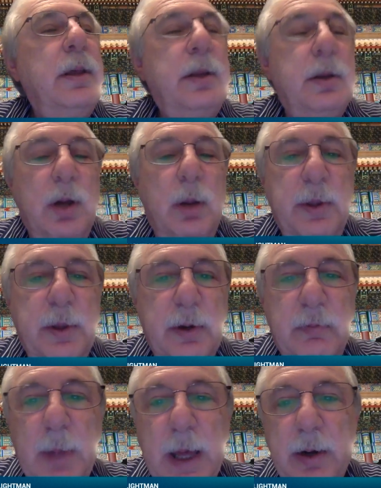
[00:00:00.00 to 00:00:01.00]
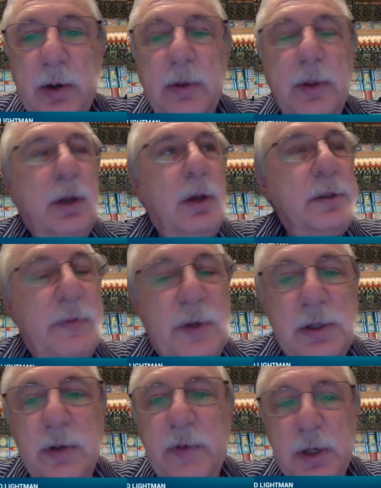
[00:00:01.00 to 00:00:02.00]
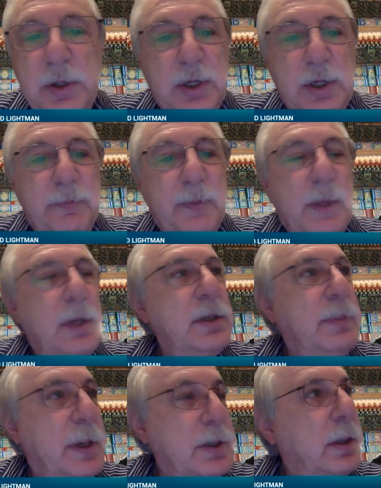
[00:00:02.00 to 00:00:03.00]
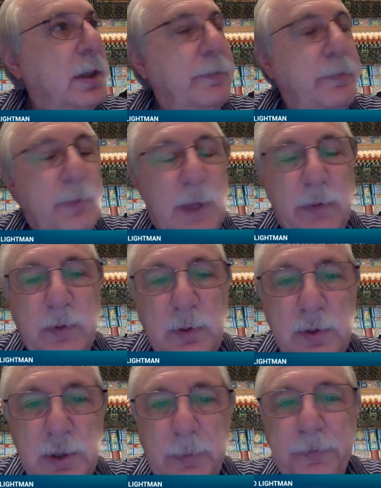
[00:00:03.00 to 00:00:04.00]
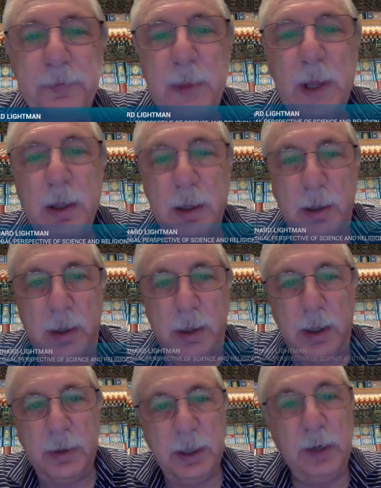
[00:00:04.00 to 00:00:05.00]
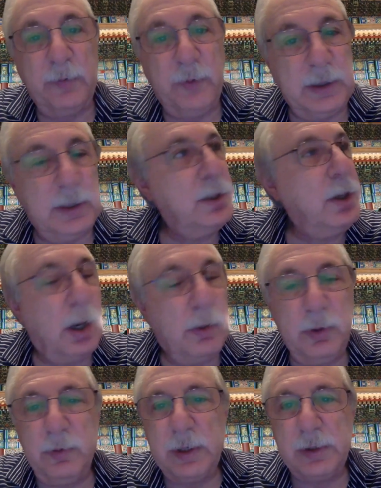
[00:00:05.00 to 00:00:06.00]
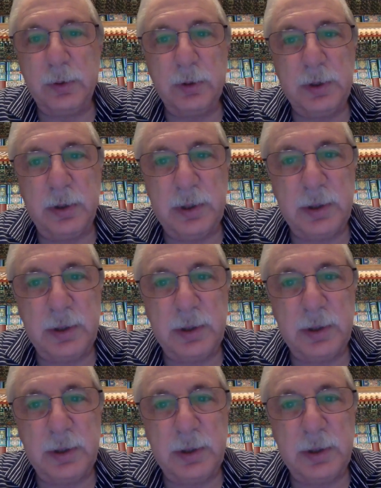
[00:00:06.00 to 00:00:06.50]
the atomic theory of matter, the conservation of energy, and especially evolution. They defended Darwin when his Origin of